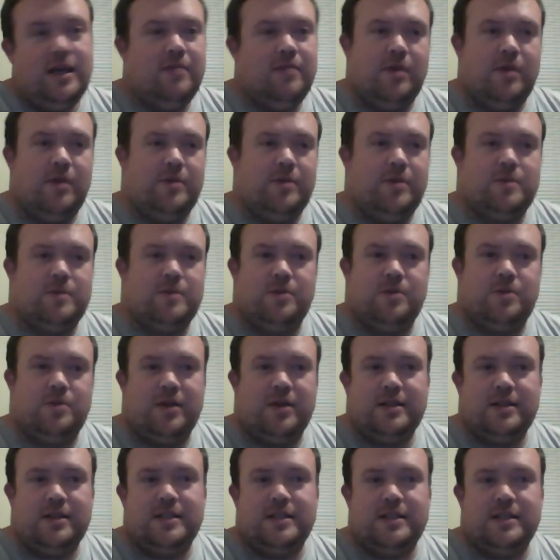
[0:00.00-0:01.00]
maybe it's
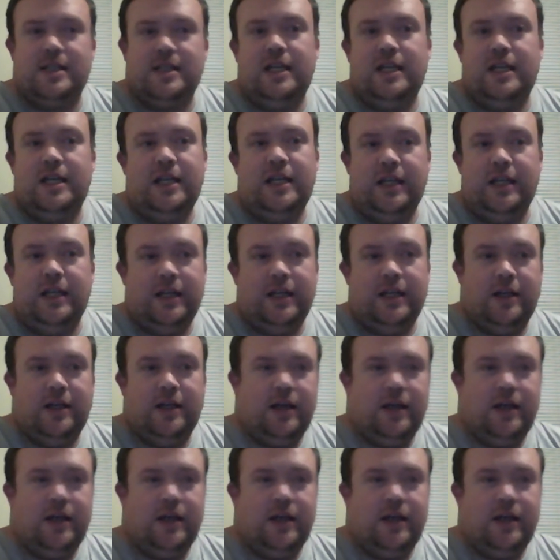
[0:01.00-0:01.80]
pronounced Zine.